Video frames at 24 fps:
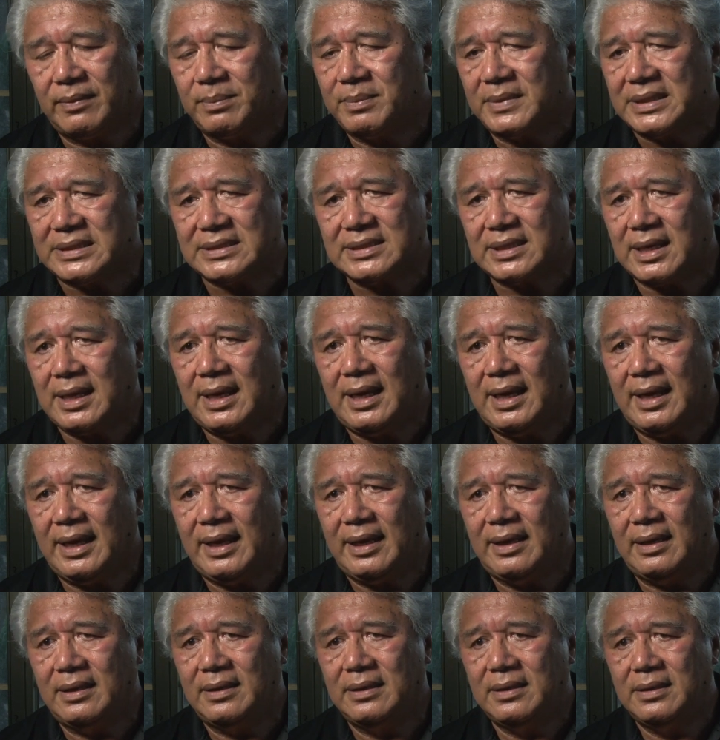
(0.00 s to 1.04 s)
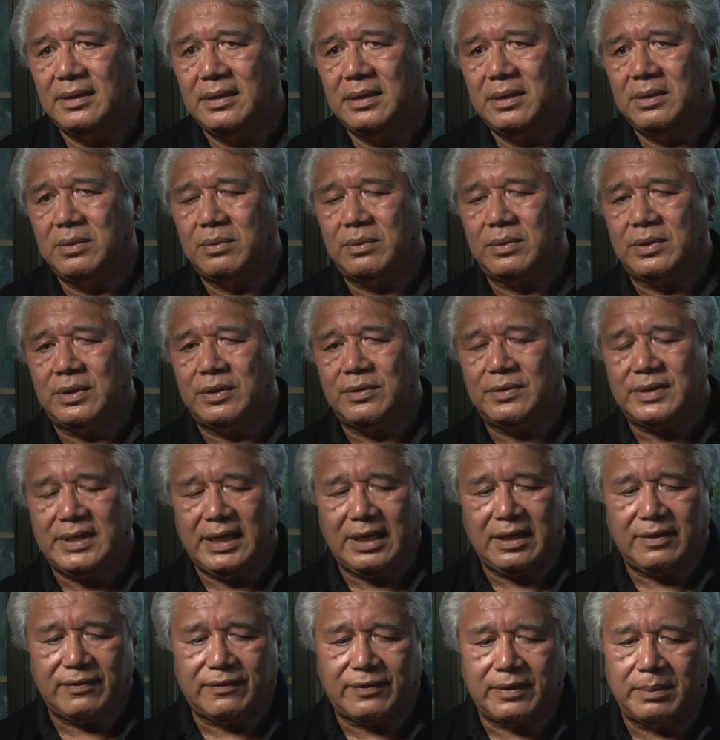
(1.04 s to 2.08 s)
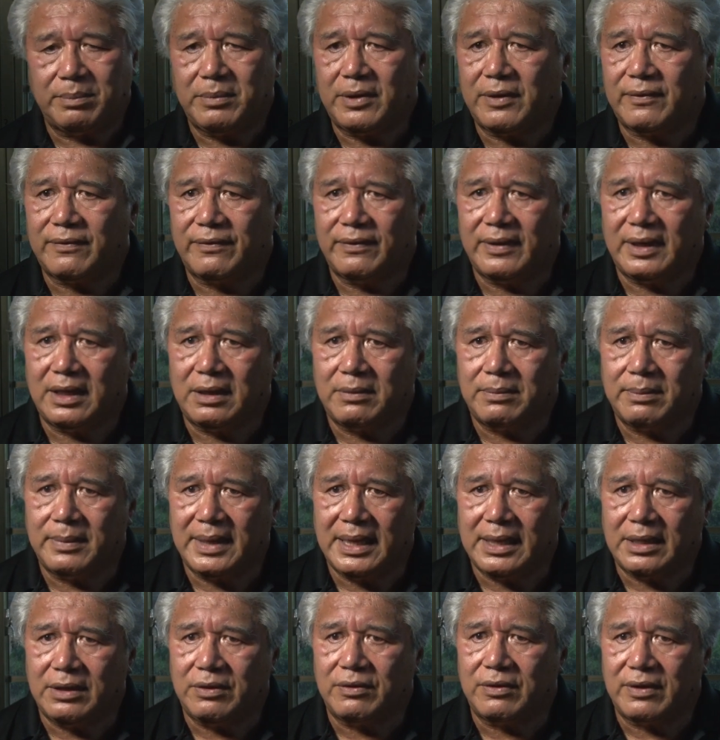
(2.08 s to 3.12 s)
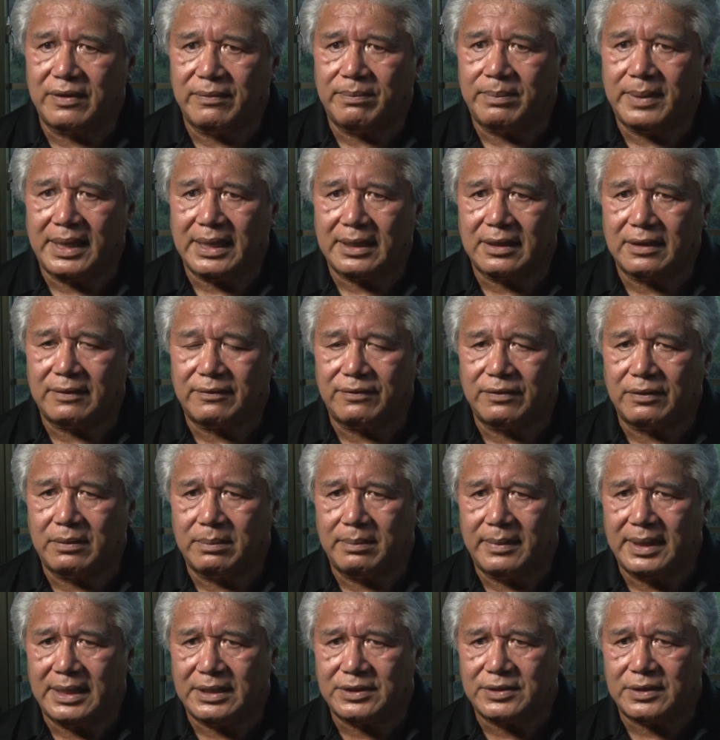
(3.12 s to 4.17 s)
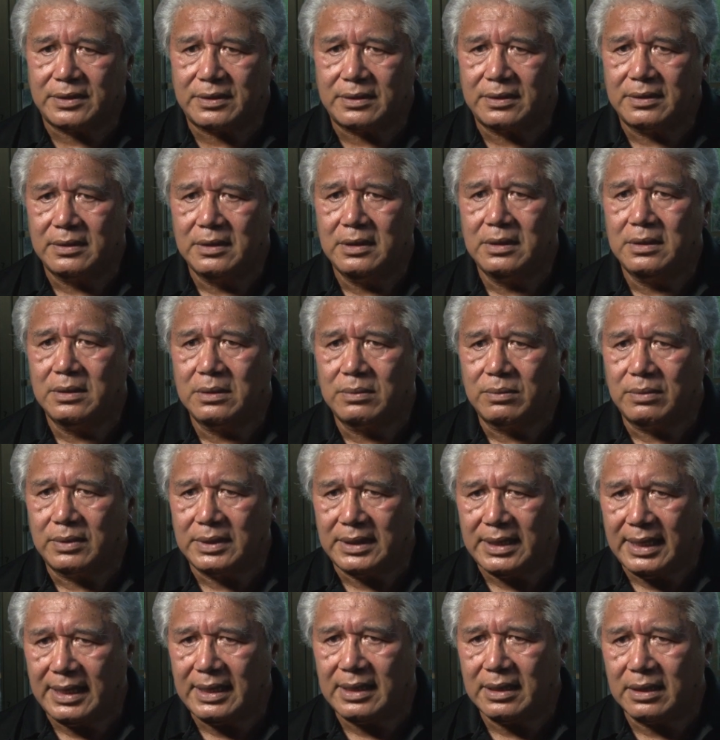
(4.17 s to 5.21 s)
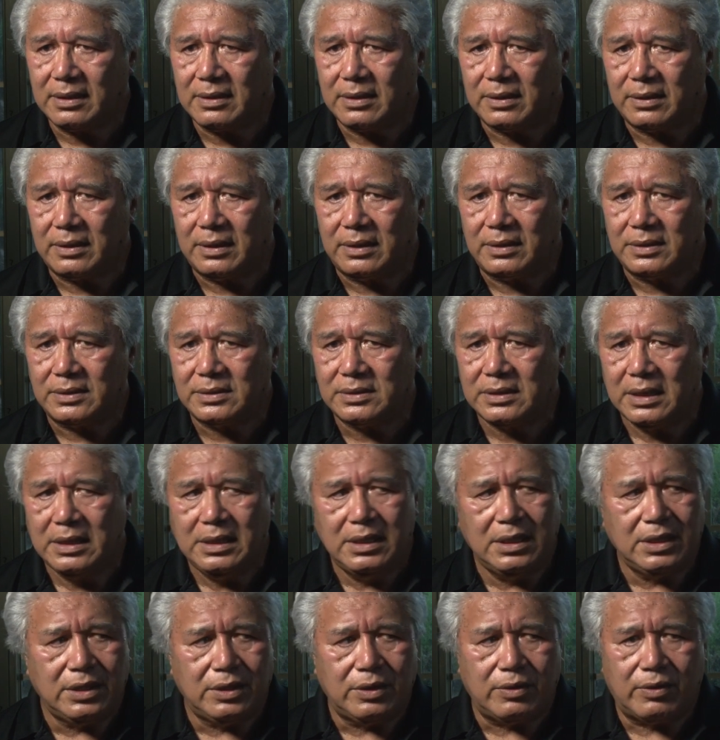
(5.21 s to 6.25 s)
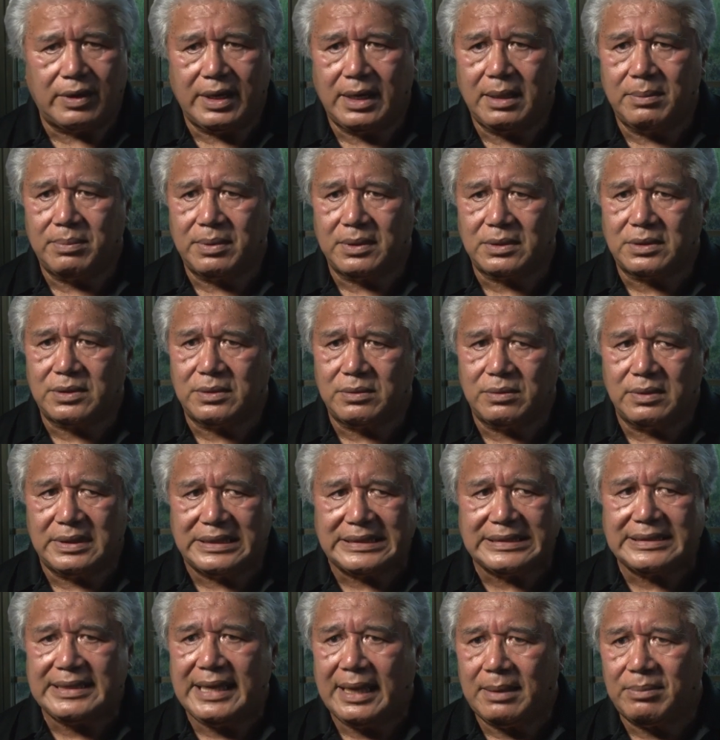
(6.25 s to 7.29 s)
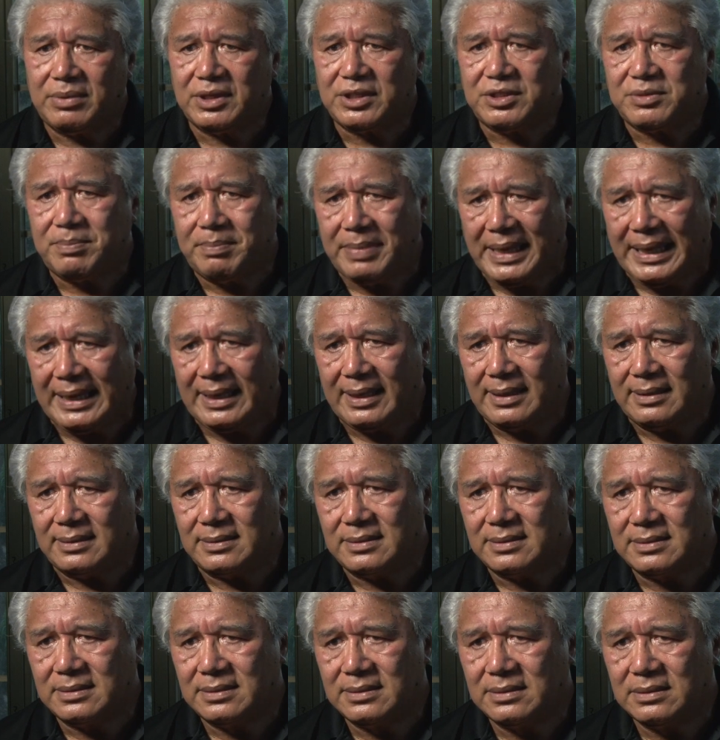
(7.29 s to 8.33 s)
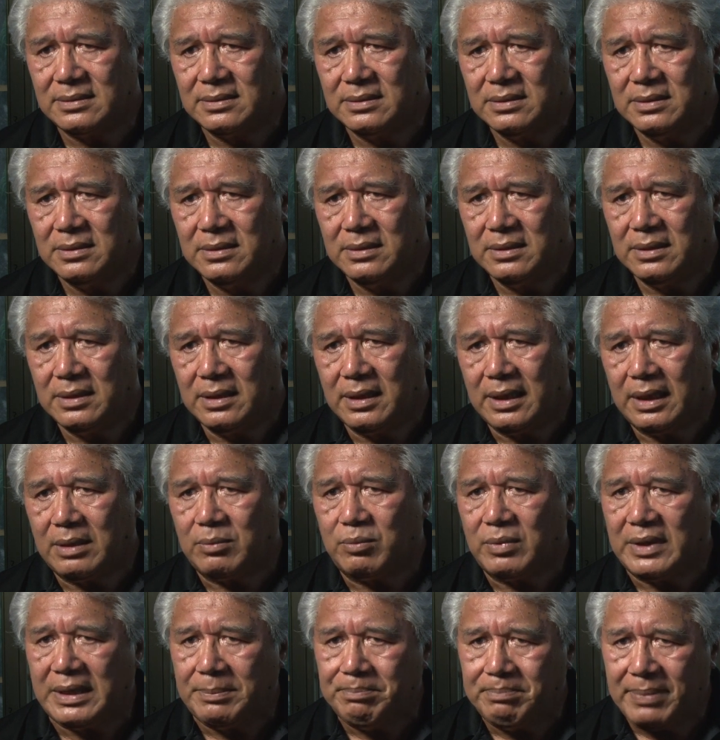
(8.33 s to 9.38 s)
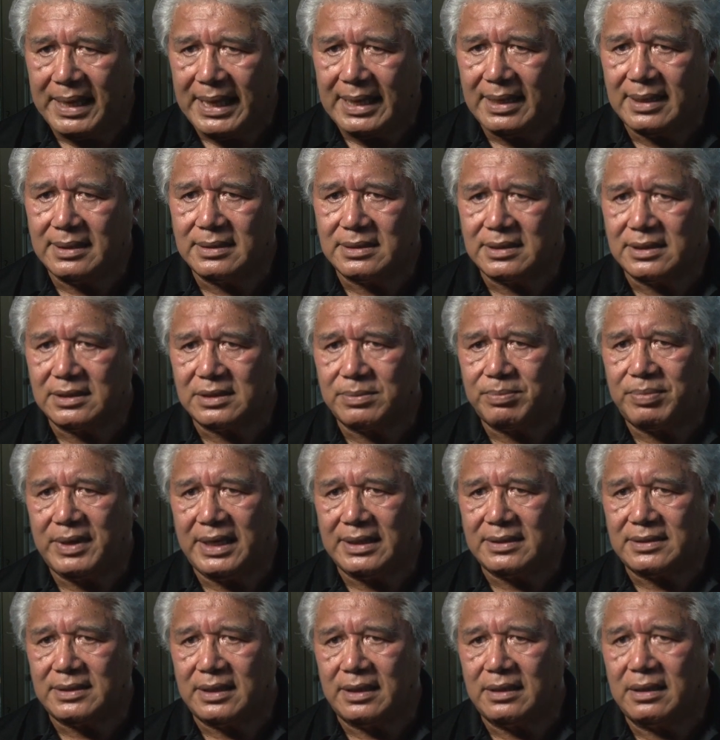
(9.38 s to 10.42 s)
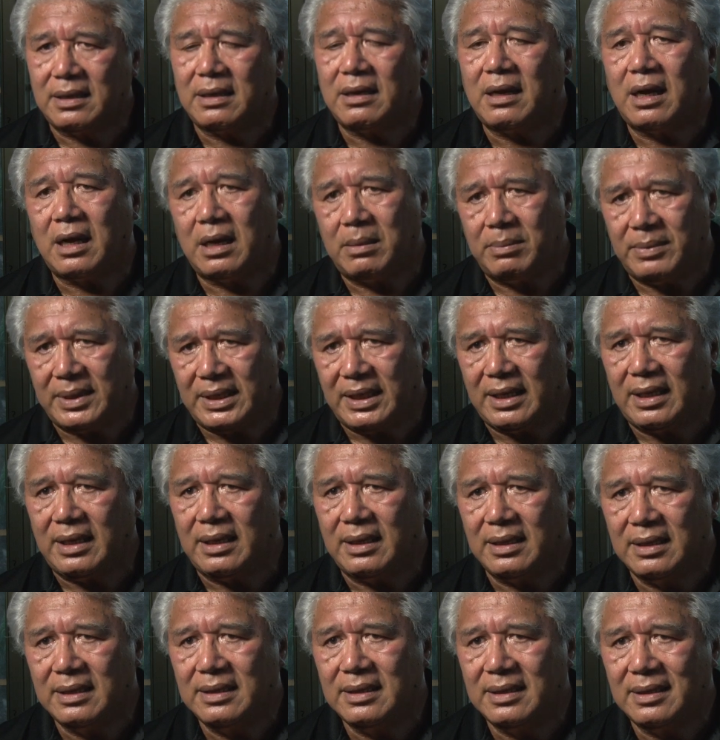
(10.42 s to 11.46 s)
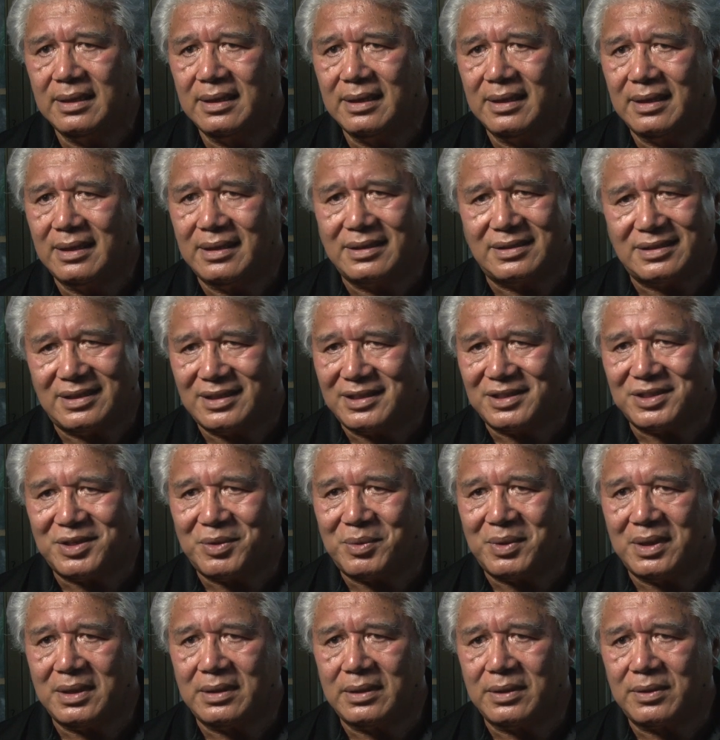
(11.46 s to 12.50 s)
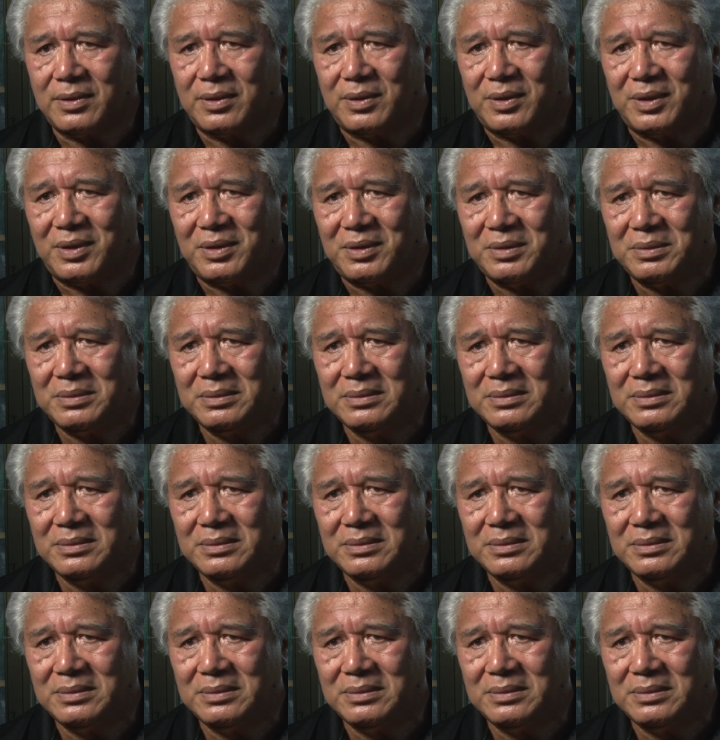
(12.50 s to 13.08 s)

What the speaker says: From the sky, when you take from your fellow man, you give back in full measure. When that occurs, you're able to establish balance. And when balance is present, harmony is just around the corner.